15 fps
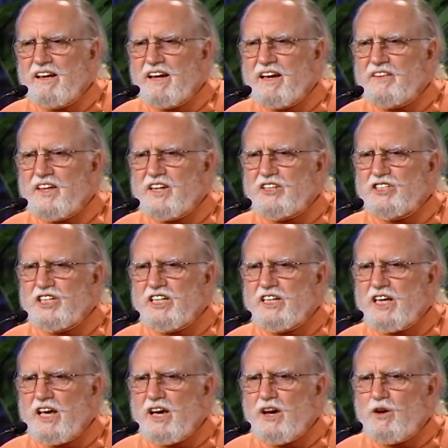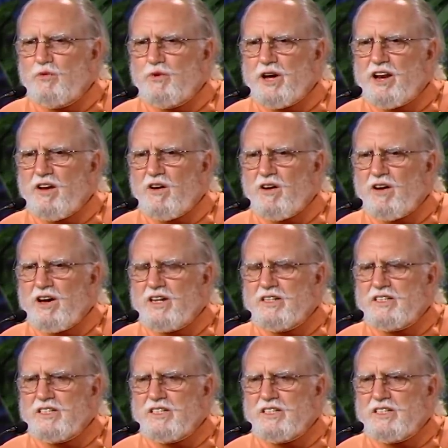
And then as she went on,